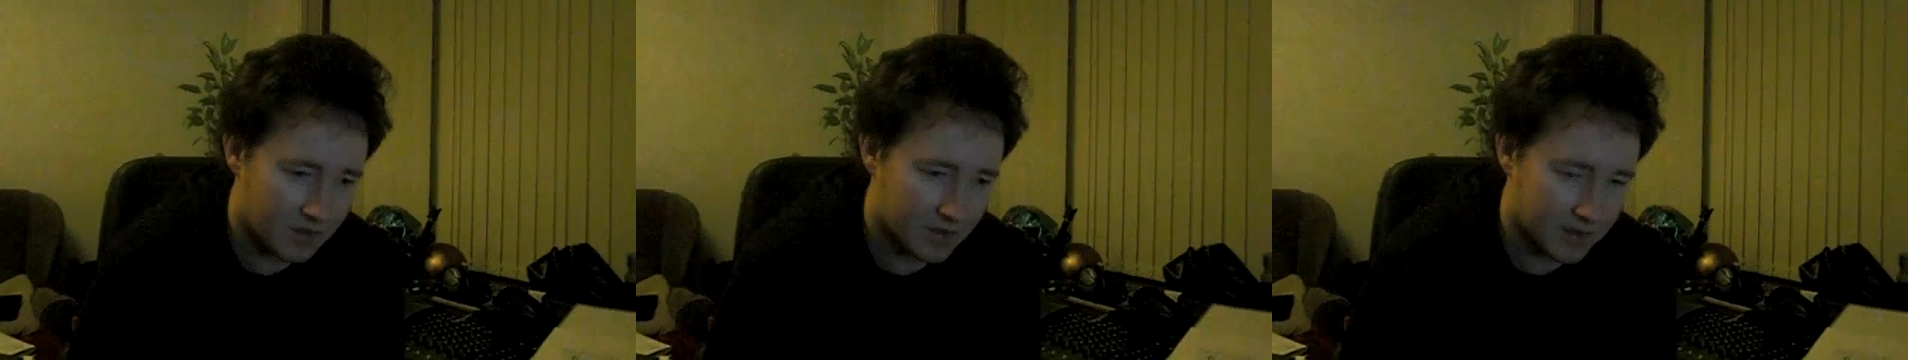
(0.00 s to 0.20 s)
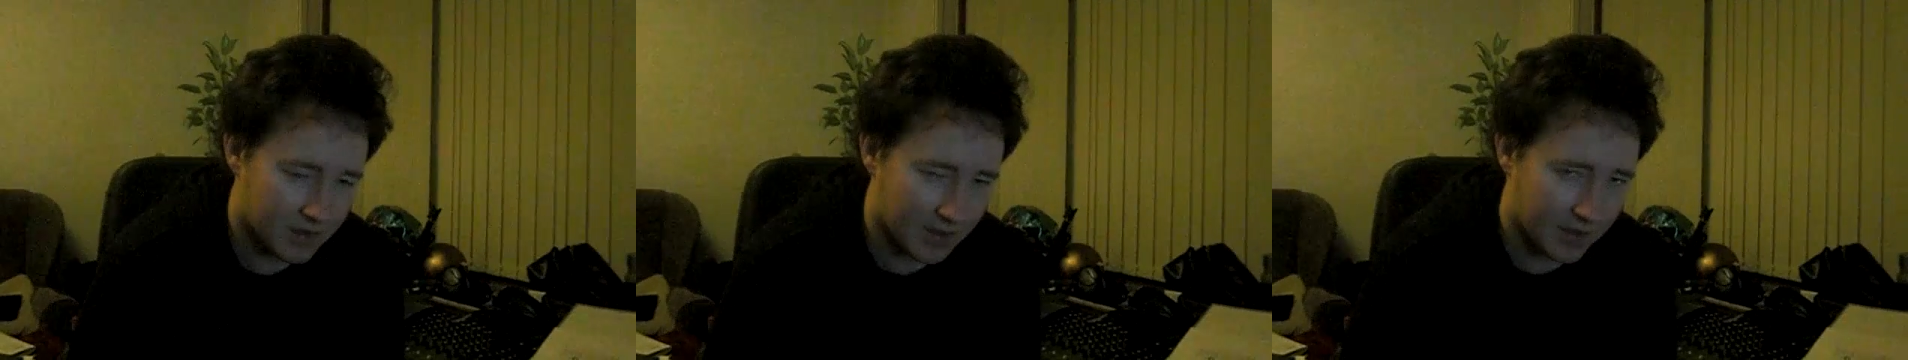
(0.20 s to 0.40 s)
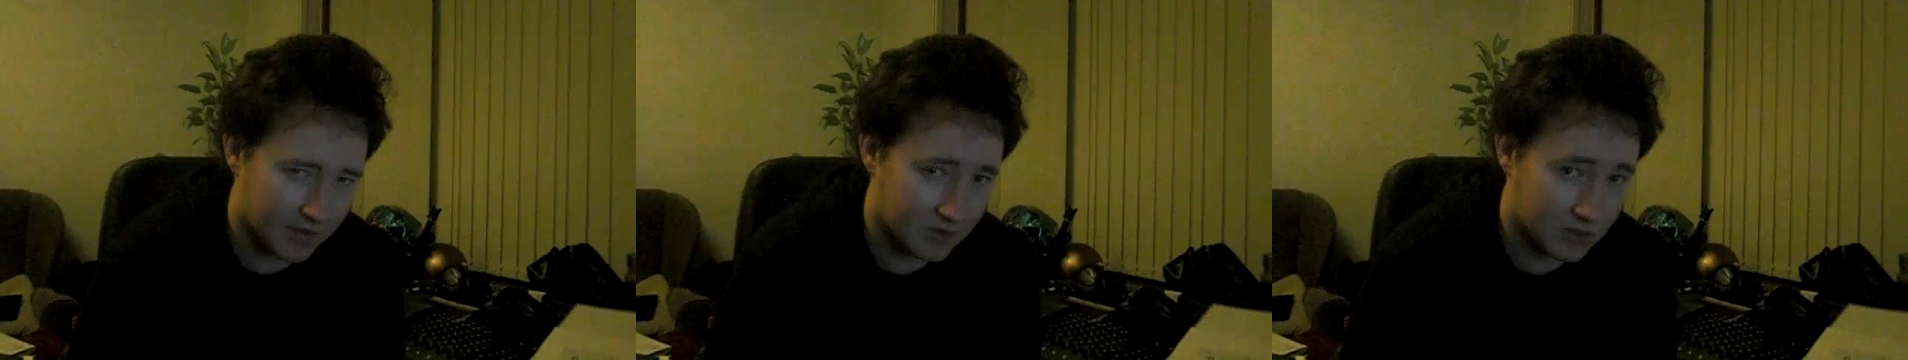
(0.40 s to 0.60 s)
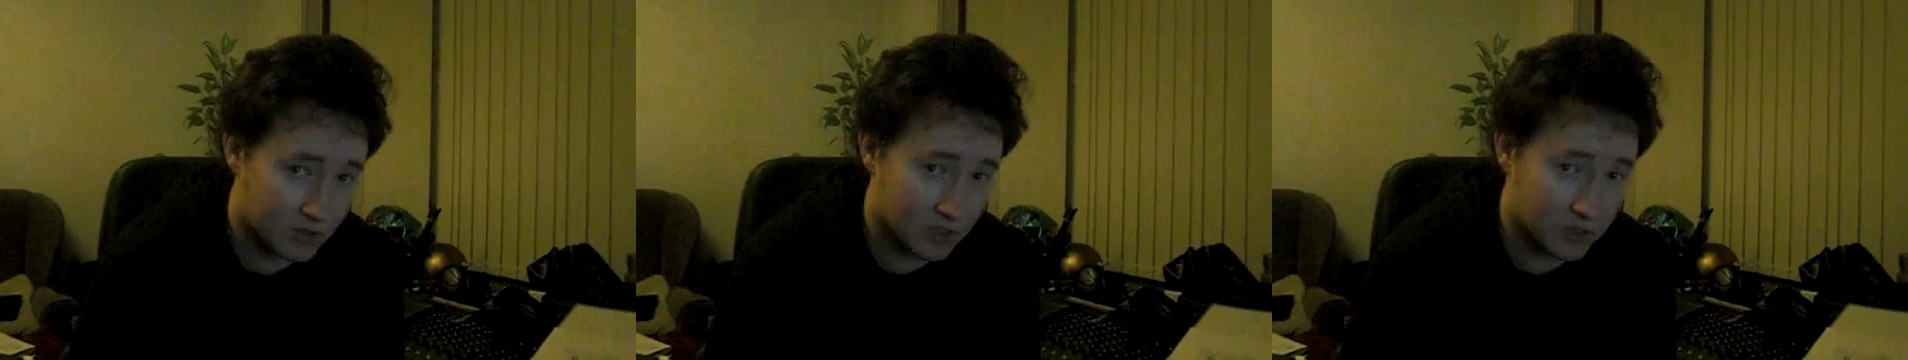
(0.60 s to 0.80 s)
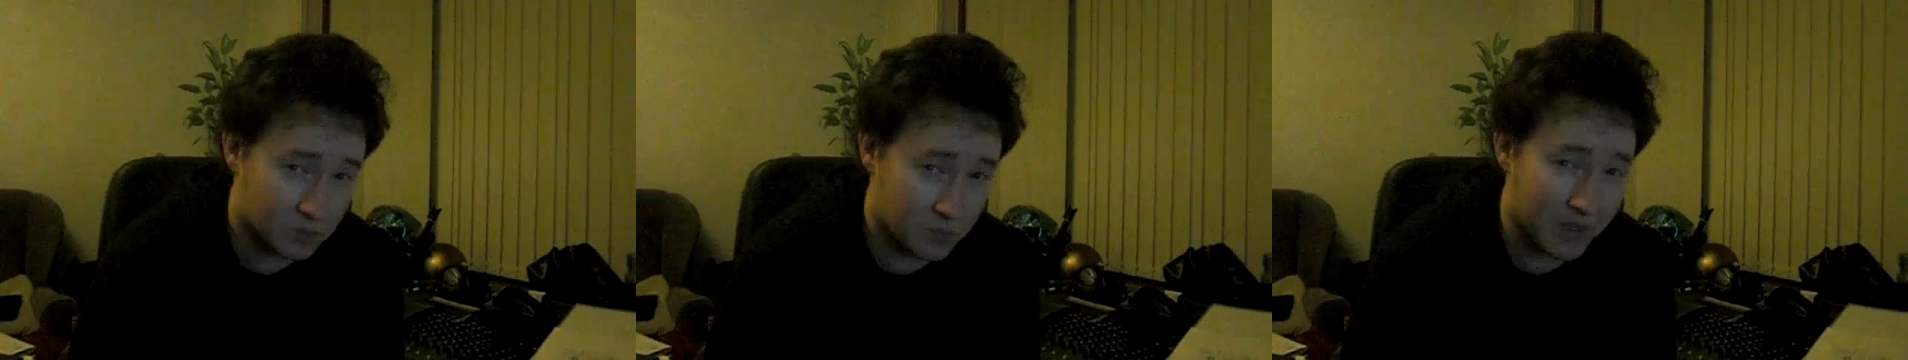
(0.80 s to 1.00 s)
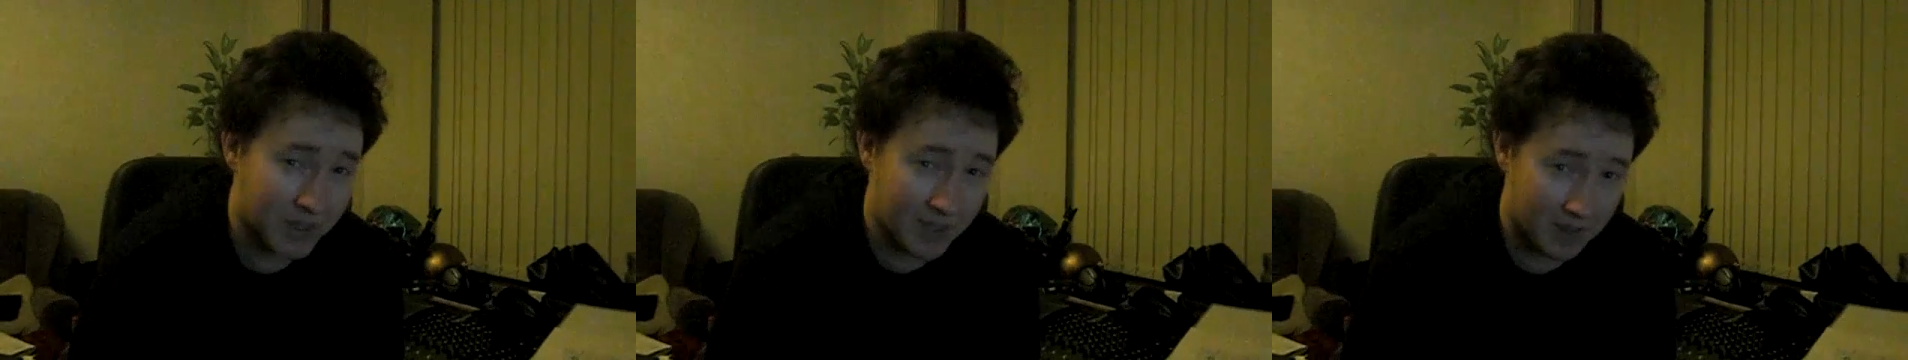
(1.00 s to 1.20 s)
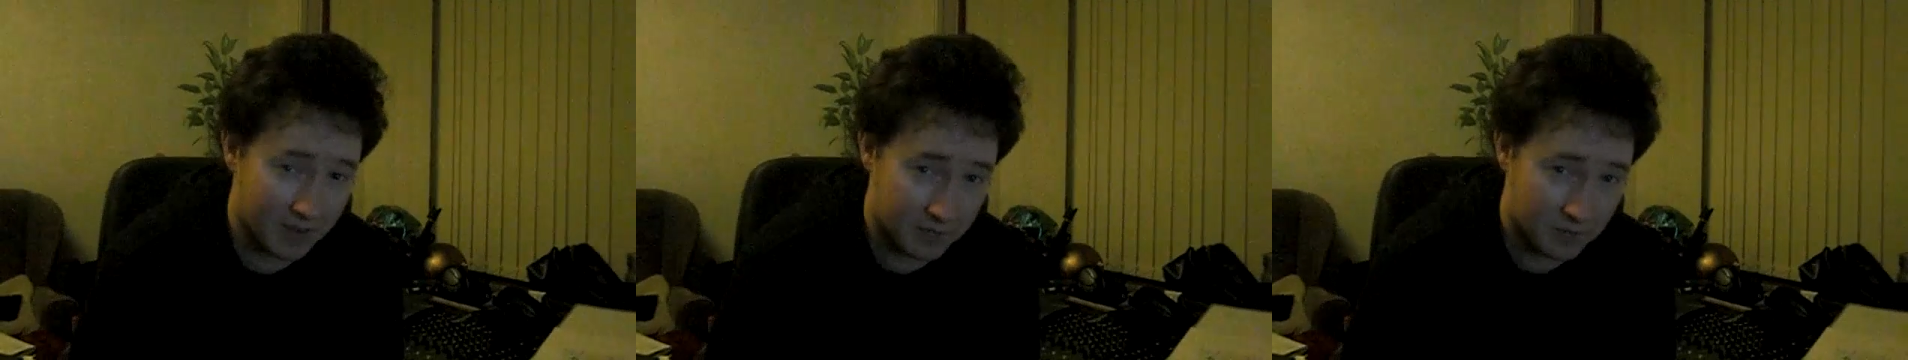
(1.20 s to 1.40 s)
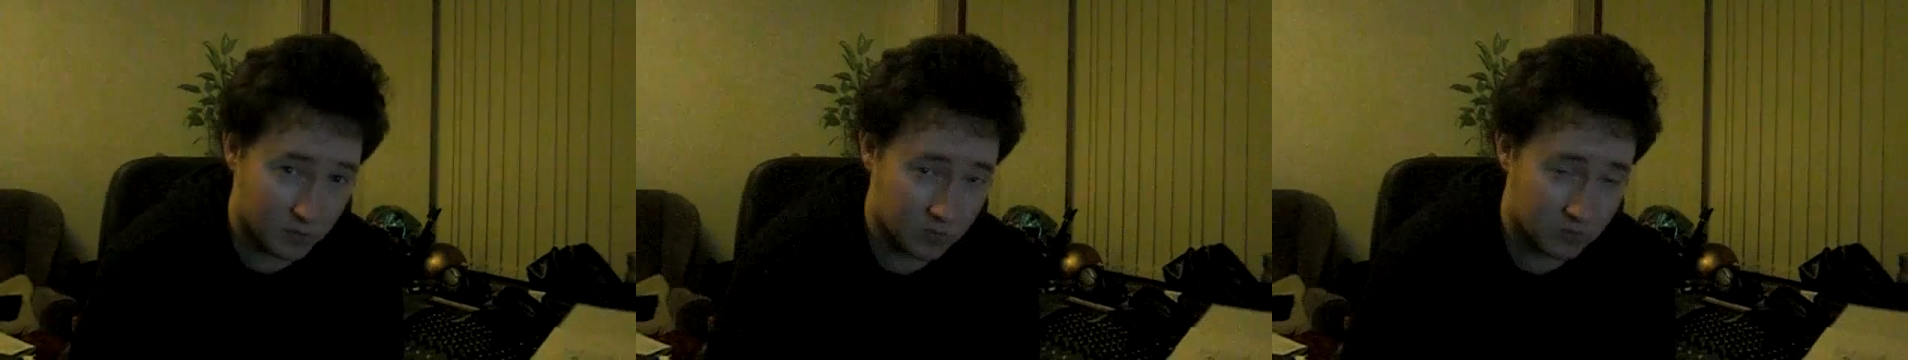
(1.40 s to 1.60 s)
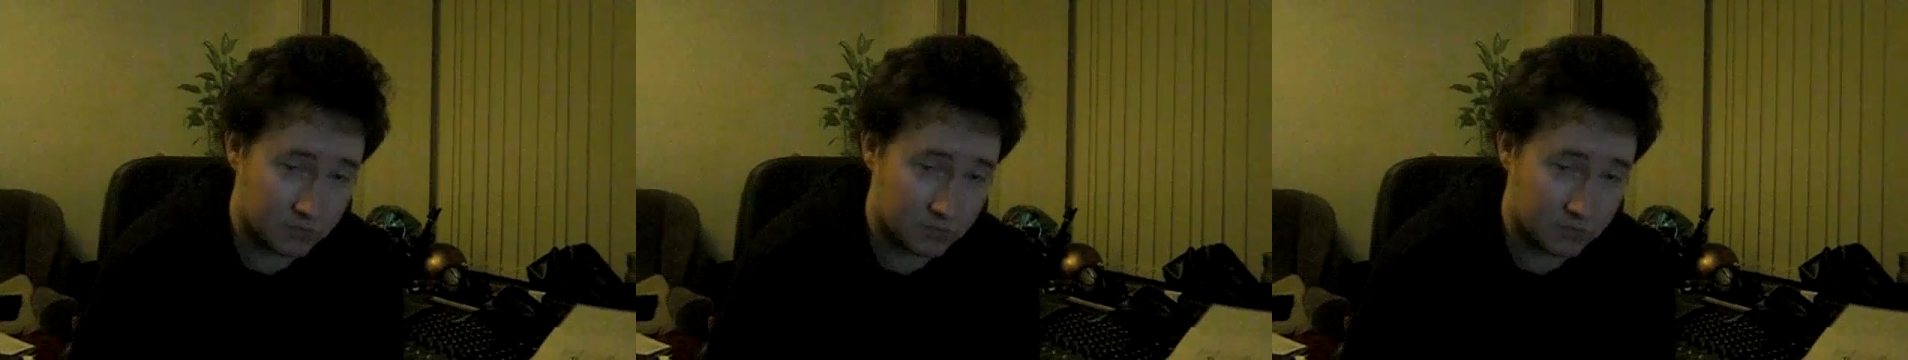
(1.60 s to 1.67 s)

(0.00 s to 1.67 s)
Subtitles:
Yeah, just be careful.